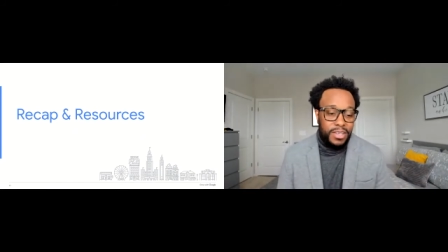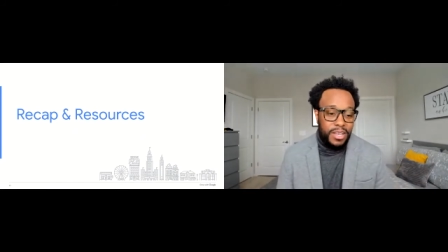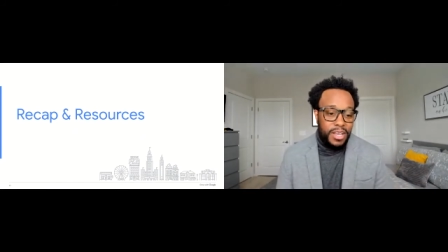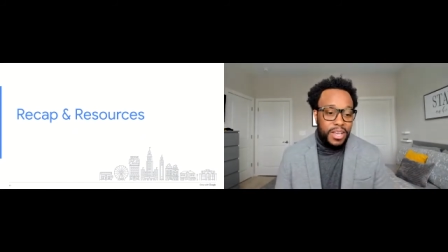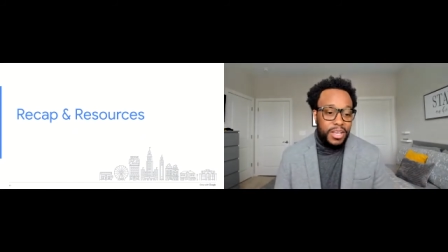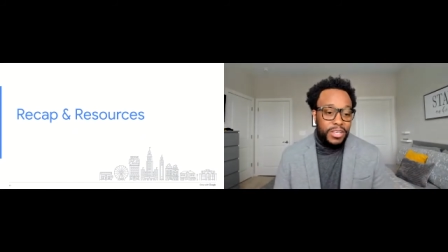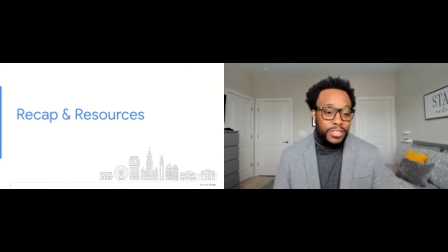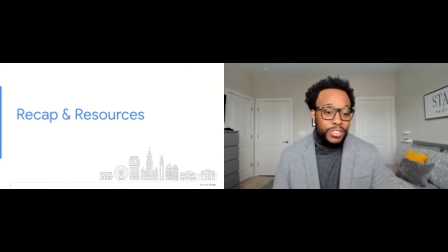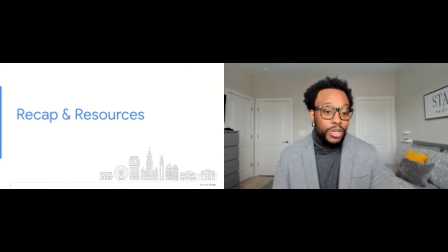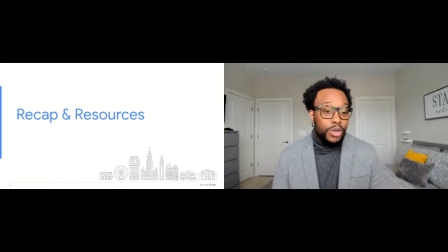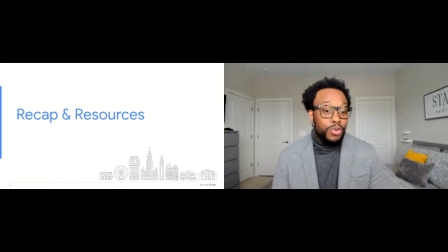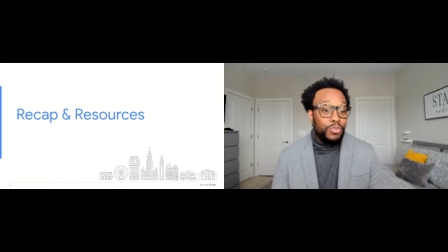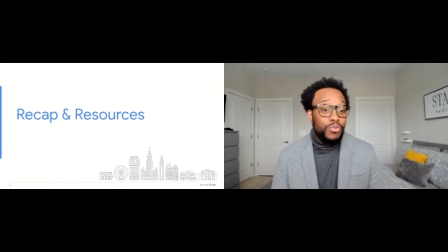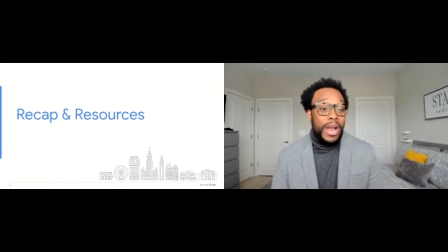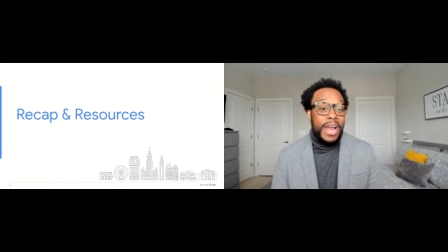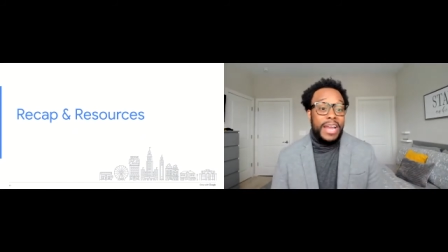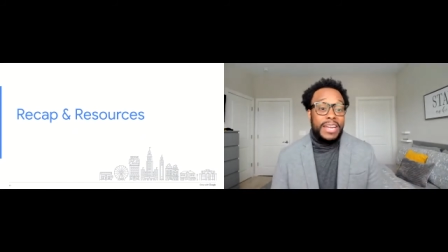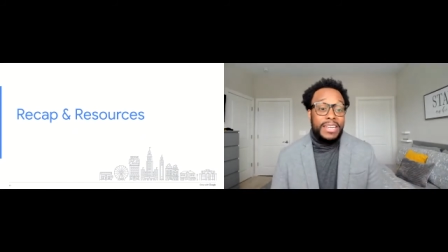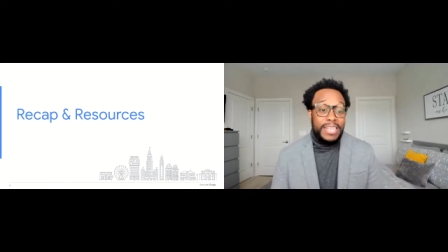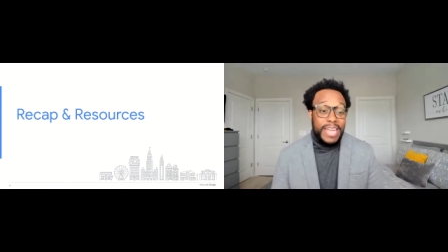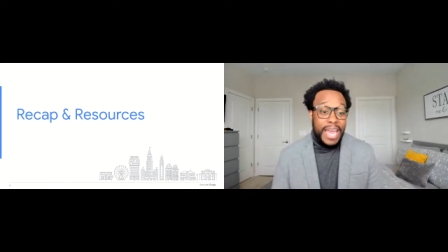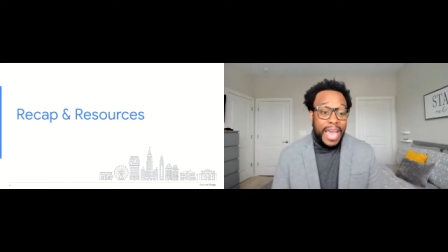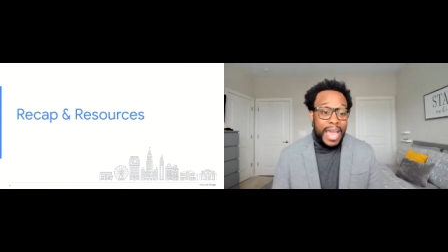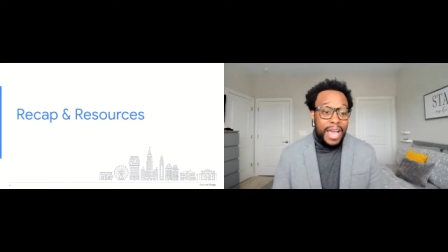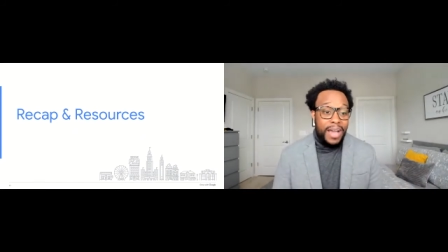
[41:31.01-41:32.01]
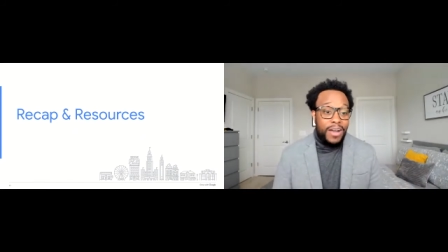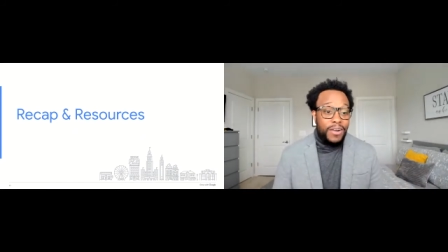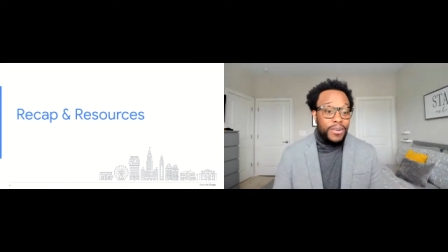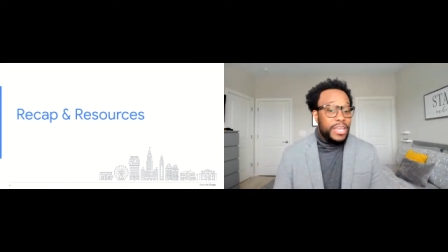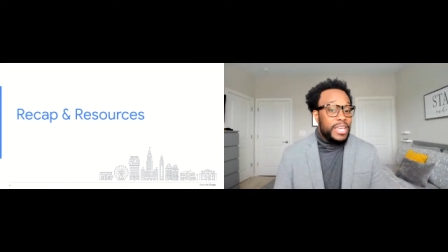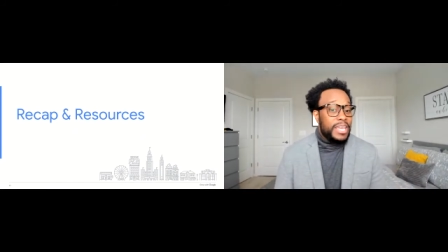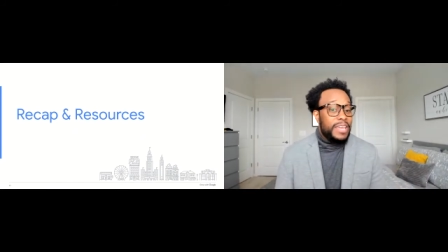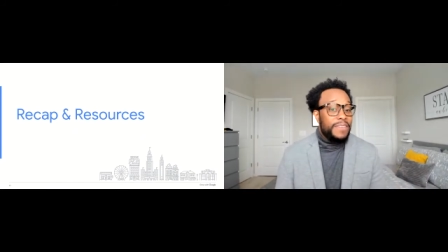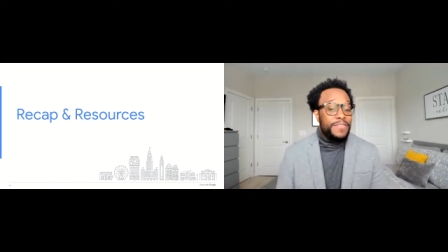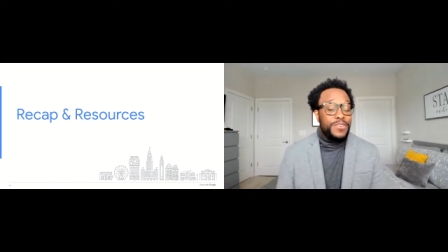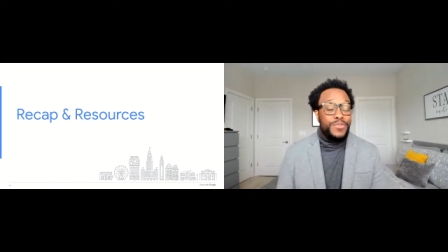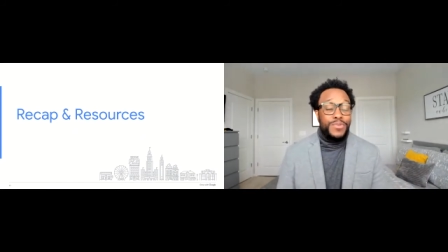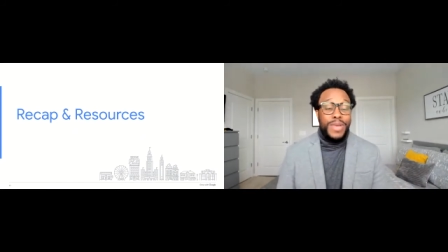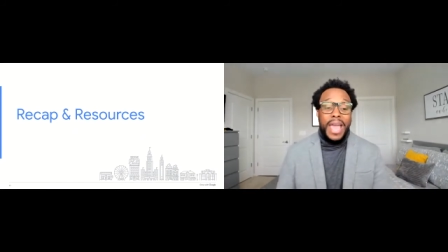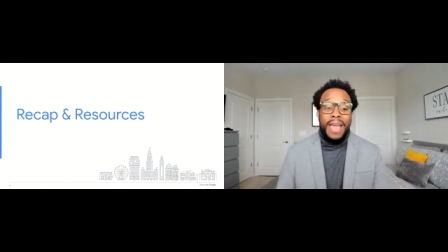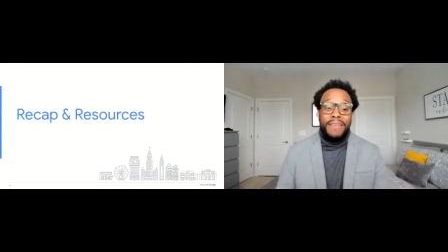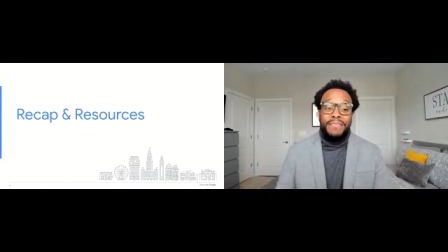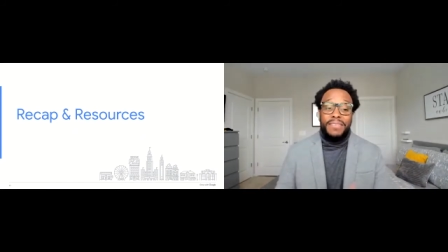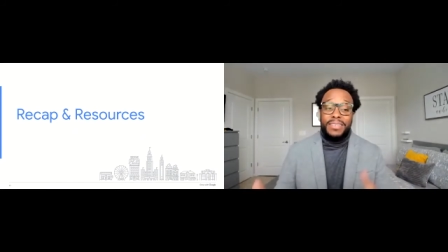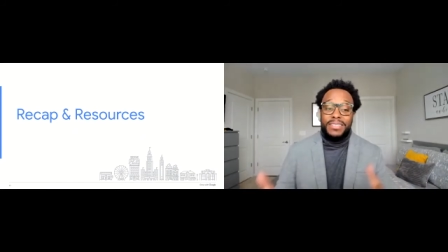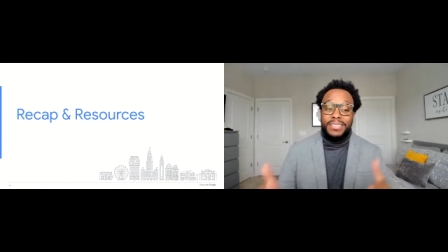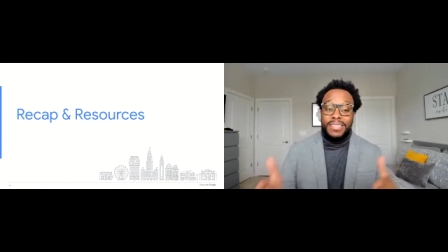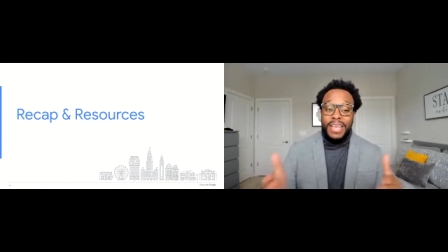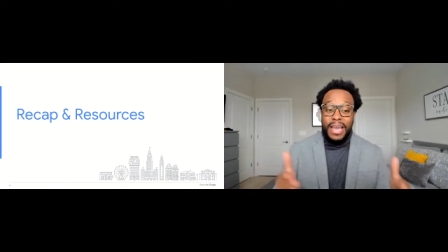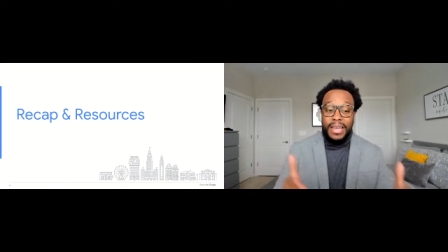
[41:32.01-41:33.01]
So right now, if you haven't
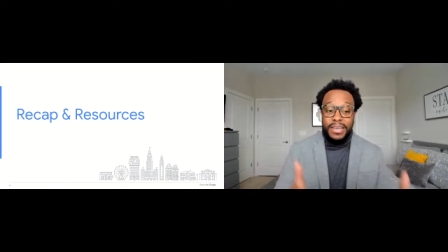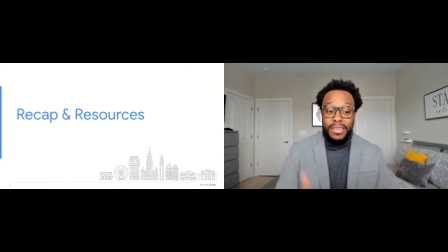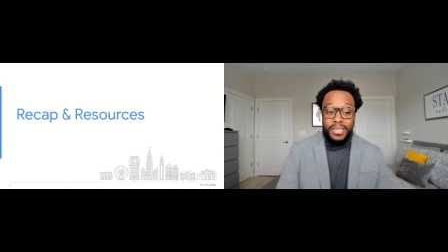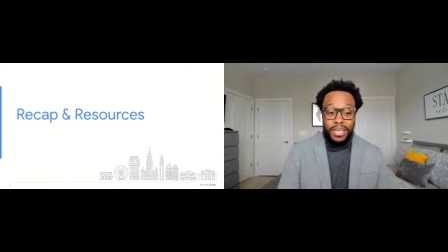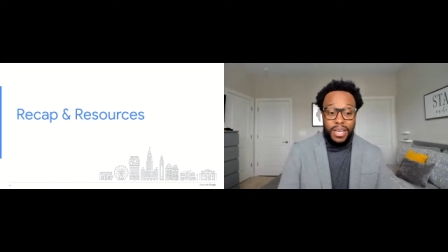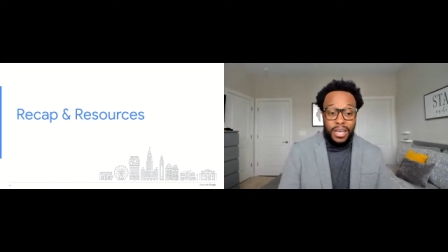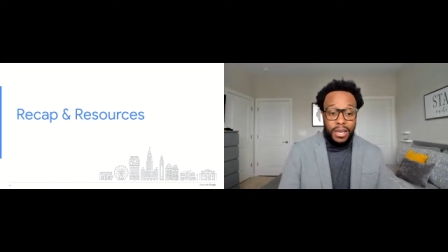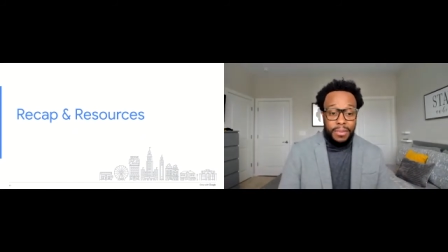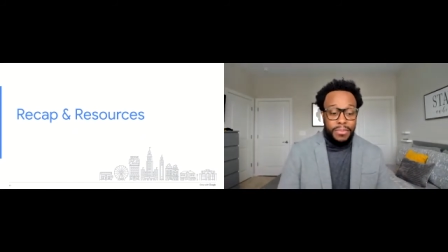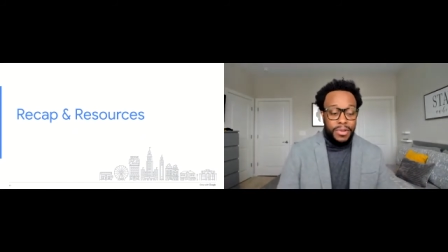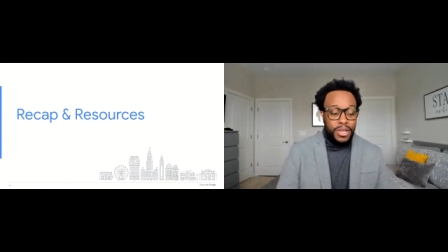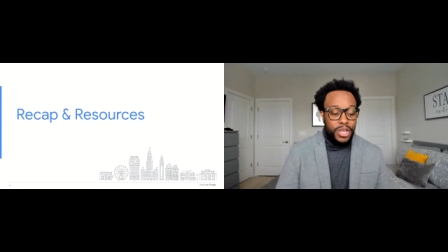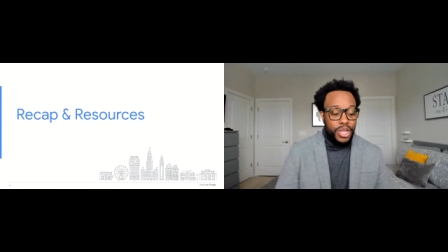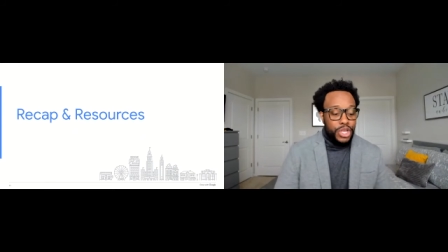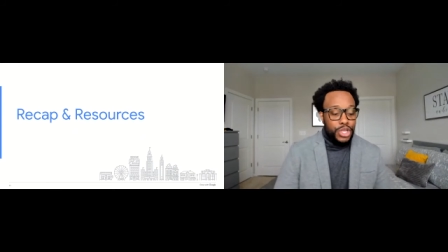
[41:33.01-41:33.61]
signed up,